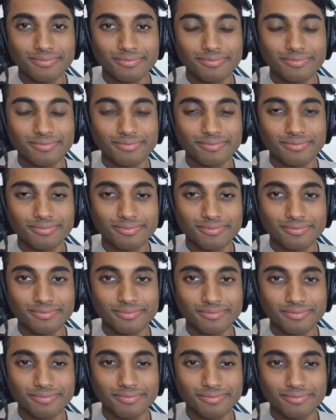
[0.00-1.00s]

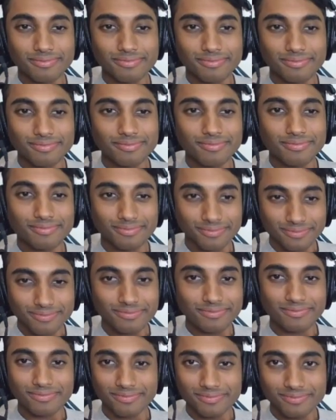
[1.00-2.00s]

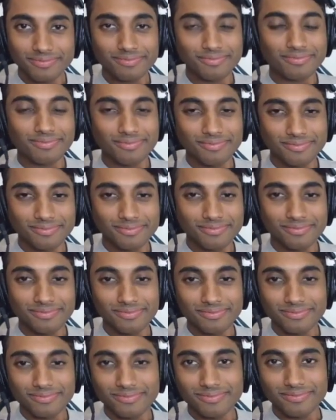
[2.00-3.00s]

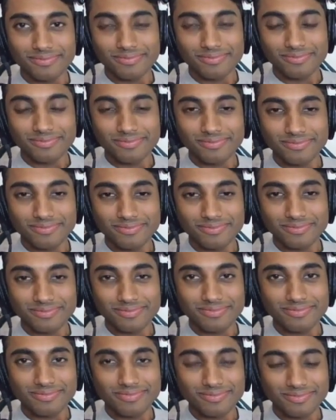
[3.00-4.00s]

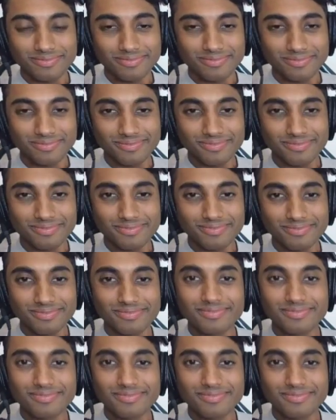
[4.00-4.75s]
The person shown says nothing.